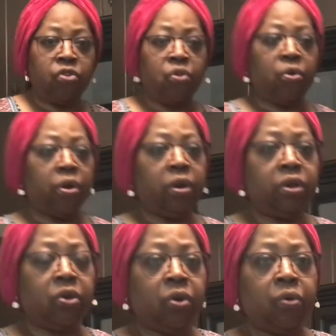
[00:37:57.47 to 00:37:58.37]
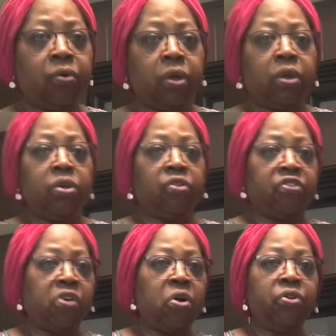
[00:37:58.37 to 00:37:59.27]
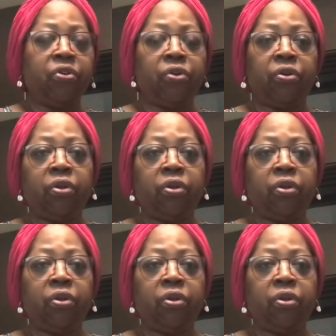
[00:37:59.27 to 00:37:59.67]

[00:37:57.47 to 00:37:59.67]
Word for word: your, you know, your salt, your,